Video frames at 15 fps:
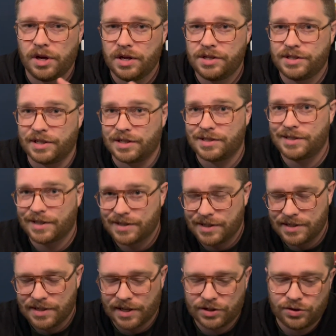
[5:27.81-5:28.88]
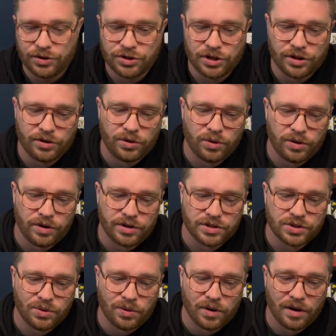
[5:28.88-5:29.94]
6 6s next to each other in order to
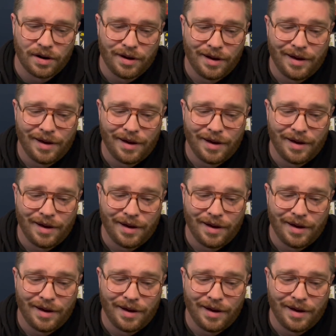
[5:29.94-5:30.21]
score.